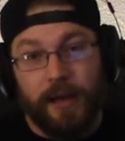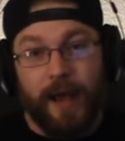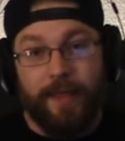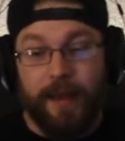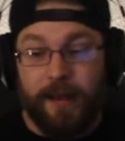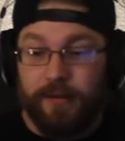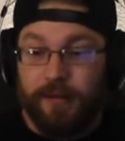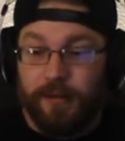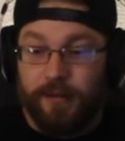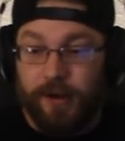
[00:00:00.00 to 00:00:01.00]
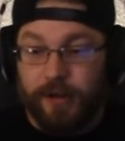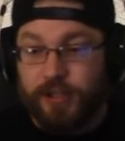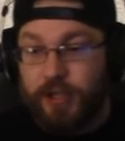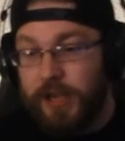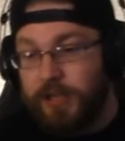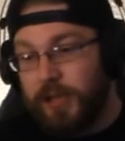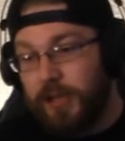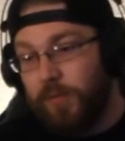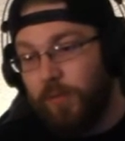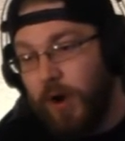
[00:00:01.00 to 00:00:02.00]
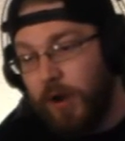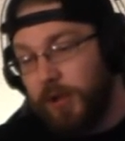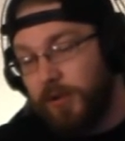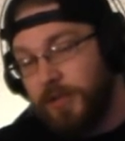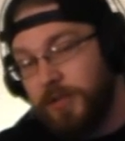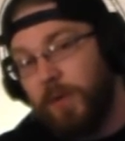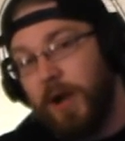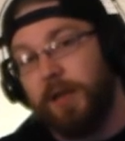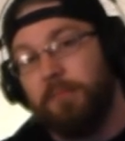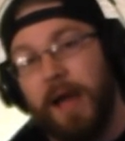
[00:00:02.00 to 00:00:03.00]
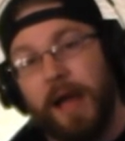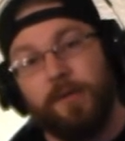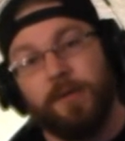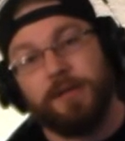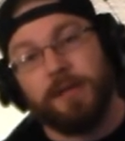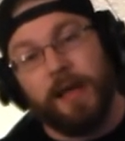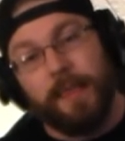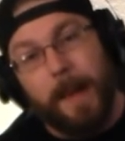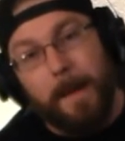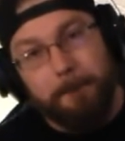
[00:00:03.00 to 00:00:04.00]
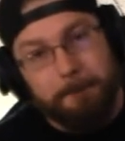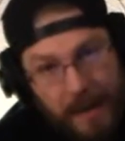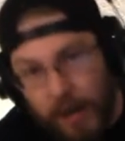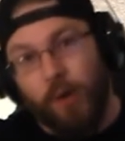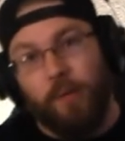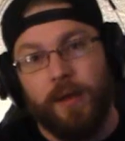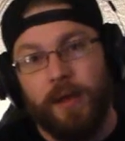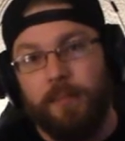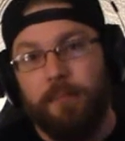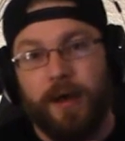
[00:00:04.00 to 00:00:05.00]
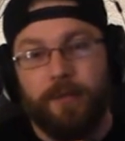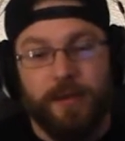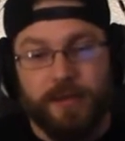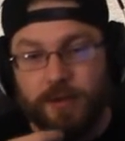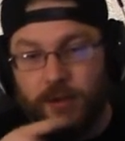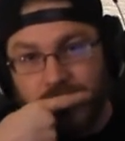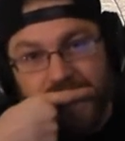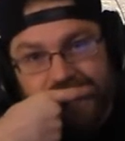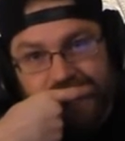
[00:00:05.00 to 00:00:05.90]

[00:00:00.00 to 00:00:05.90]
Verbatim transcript: And then they're exchanging while closest walking backwards, and then boom, mouthpiece goes